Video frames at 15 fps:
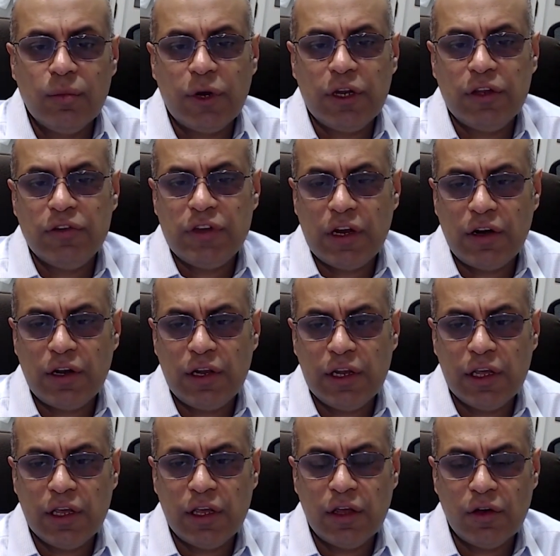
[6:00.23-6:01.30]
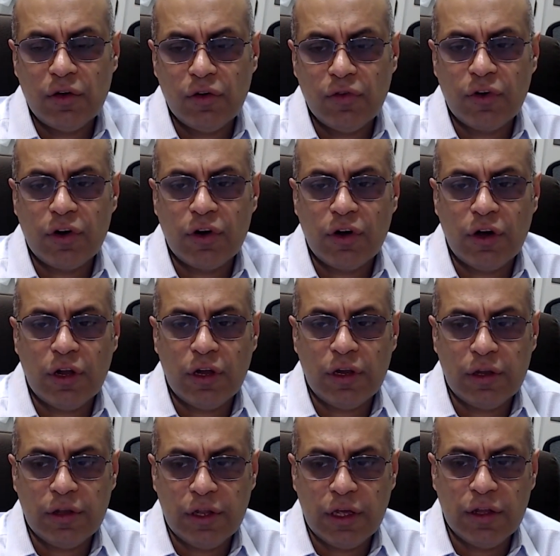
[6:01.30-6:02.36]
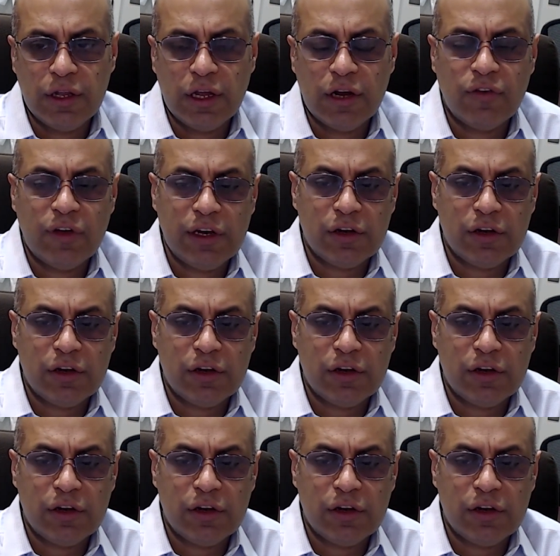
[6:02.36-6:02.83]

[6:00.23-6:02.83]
but generally, overall, they're